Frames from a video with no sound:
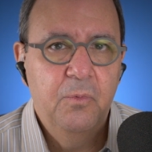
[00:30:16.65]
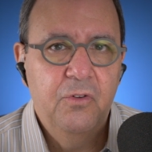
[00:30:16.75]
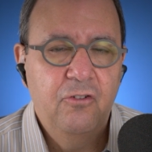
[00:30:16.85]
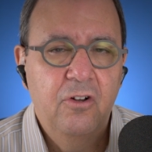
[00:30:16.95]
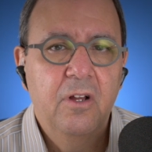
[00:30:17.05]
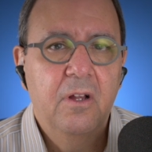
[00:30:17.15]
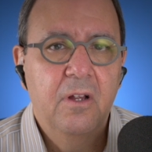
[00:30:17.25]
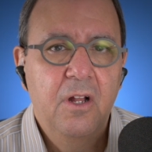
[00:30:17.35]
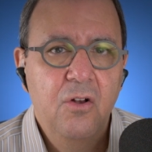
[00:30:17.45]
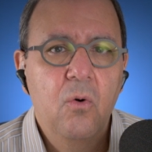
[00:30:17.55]
such an
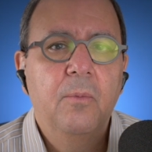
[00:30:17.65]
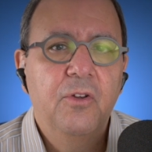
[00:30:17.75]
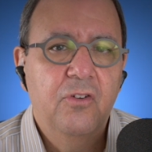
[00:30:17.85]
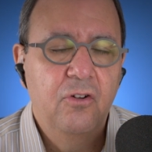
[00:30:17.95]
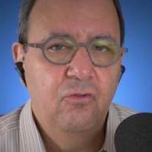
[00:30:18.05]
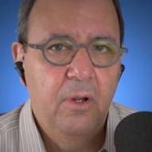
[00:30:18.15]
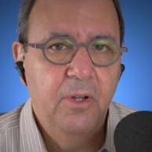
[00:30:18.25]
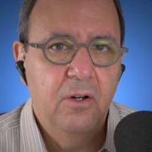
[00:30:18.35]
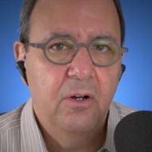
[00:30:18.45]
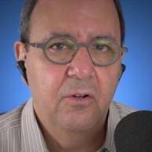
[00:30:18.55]
enormous
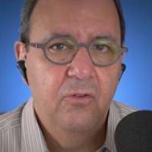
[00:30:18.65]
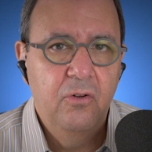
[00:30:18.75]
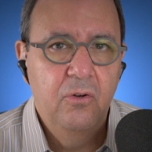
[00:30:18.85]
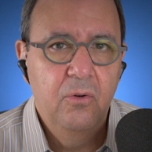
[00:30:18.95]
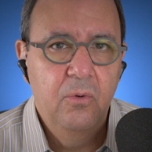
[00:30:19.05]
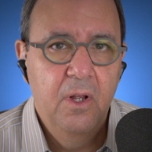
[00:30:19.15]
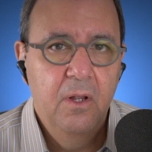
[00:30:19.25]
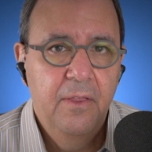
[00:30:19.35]
contributor to